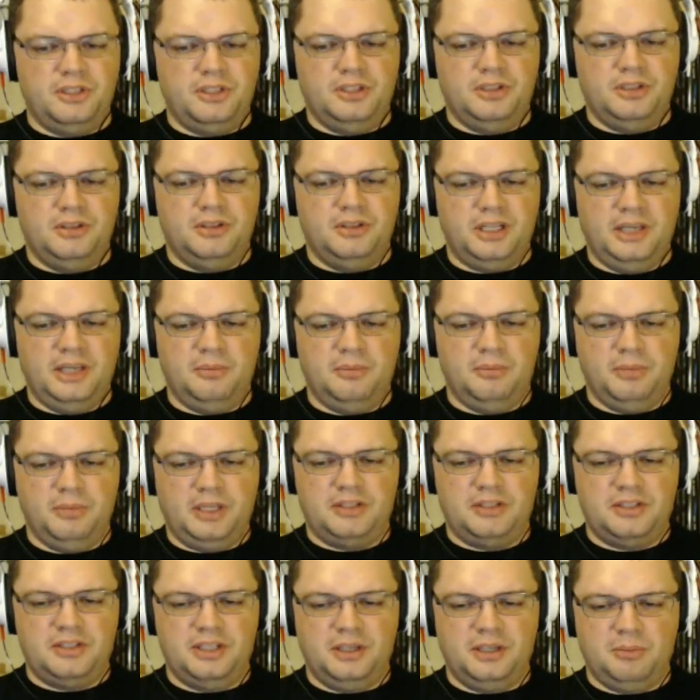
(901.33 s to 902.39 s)
I keep
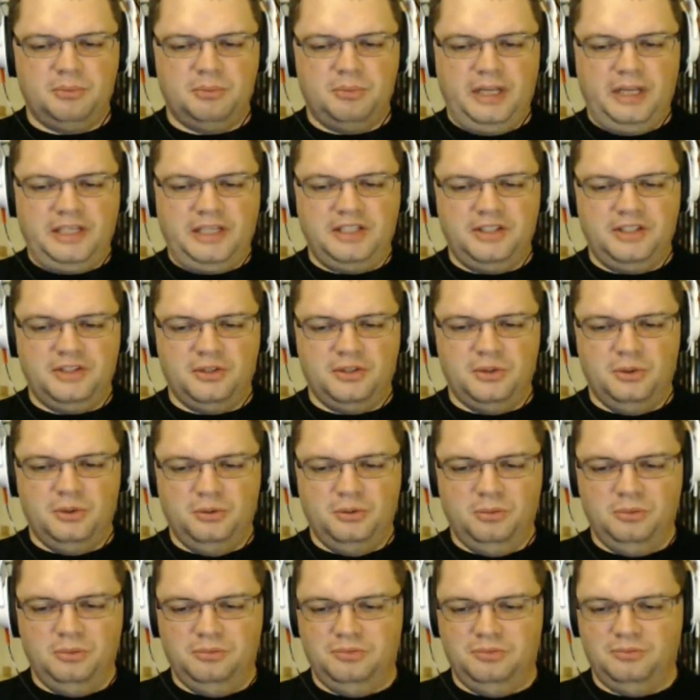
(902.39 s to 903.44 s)
mixing it up. Betty Sue,
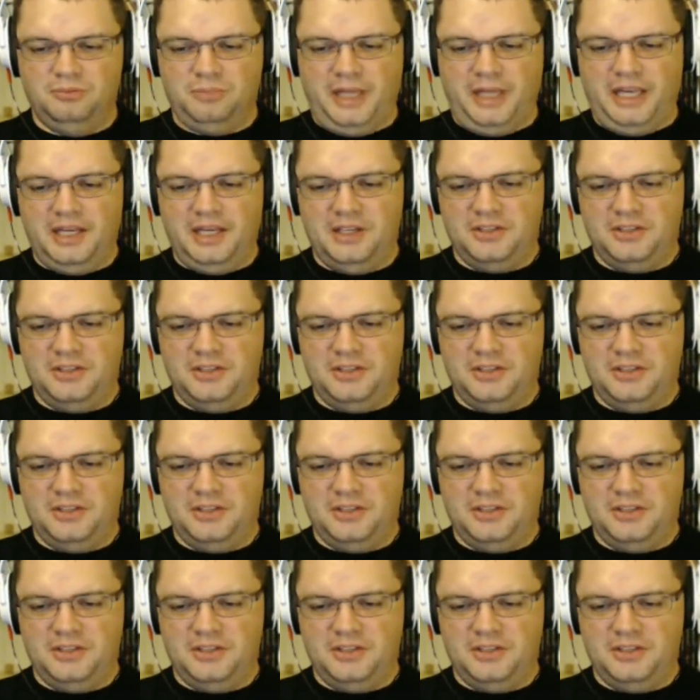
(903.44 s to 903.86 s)
Peggy Sue.